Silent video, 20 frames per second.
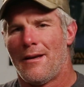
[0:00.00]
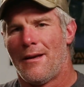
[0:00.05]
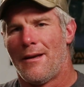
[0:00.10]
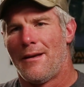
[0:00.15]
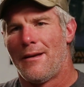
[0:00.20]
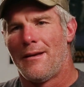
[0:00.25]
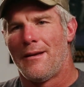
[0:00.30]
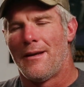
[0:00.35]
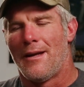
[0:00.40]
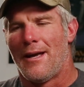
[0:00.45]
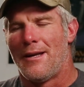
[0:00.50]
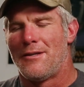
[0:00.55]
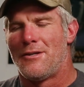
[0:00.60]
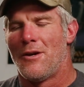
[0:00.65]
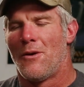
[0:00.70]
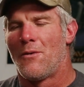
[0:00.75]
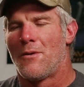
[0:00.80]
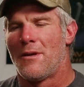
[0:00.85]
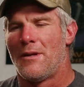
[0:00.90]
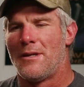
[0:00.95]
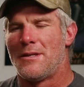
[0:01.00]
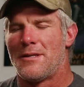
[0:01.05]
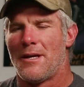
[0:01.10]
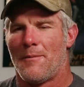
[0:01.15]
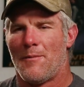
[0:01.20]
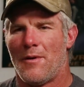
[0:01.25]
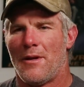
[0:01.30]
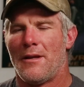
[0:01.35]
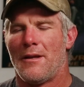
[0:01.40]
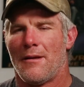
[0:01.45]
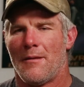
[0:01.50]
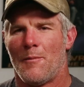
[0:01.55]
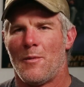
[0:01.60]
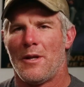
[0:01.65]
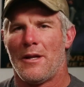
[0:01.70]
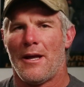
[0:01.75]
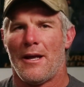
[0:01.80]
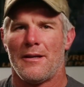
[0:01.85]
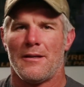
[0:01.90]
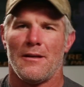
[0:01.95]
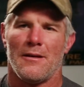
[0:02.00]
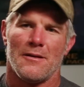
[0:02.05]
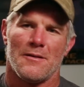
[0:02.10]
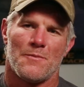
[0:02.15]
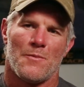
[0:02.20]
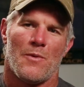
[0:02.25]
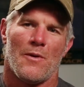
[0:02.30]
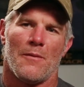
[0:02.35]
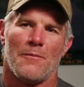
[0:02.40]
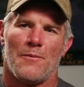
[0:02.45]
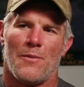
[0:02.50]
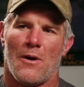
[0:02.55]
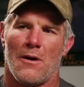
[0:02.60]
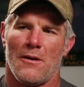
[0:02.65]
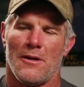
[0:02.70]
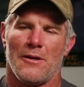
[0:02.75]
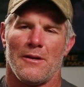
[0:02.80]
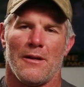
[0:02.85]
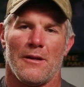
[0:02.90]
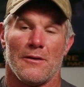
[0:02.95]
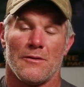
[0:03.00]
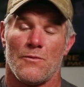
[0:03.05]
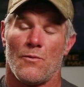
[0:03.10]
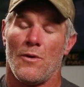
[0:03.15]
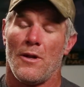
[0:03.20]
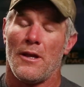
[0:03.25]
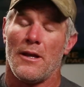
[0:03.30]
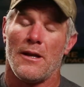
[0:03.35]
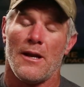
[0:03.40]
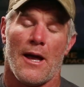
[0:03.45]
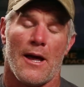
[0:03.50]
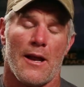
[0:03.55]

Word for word: I jokingly say, but that is partly, there's really